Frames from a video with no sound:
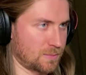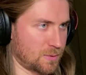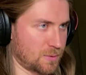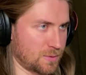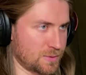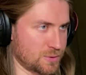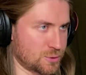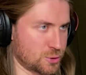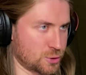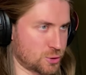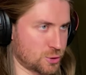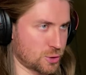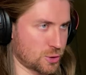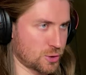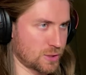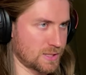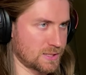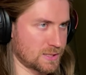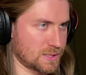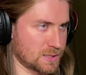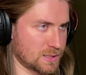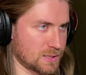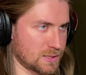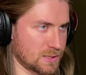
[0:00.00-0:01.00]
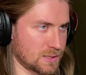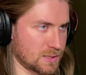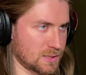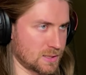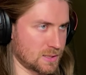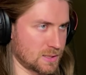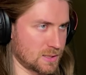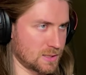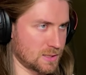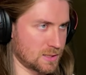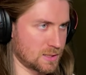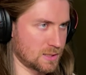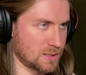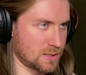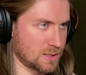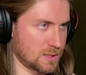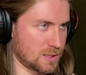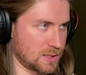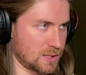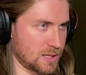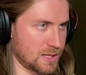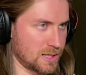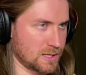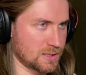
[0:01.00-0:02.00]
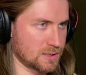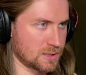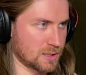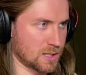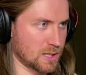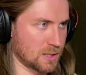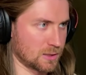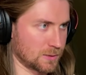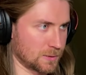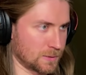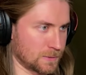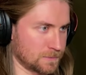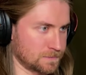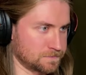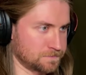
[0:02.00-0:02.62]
going to turn it a hidden color.